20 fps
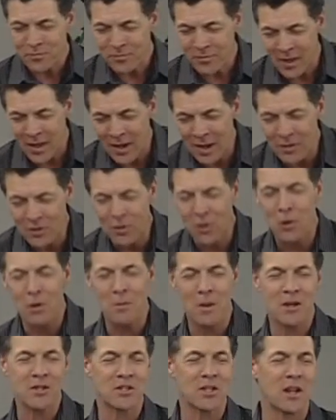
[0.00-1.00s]
And I told him,
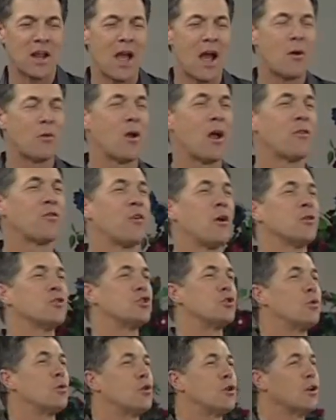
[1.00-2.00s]
I said, Howard, I thought
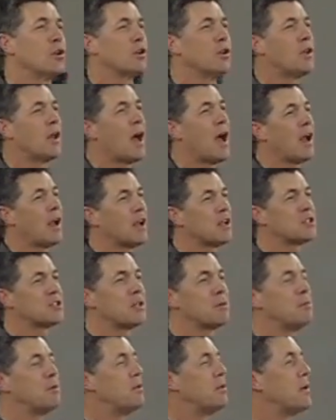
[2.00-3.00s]
you were going to die. And I
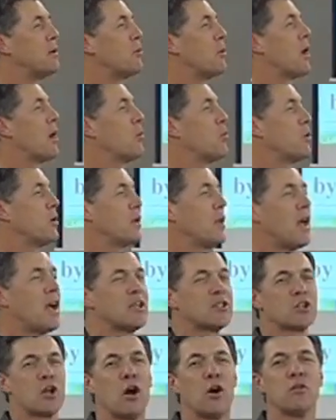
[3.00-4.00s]
said, but then when I
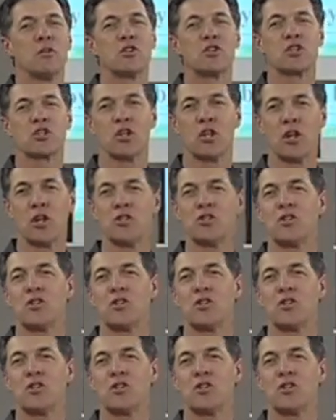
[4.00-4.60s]
realized all the sludge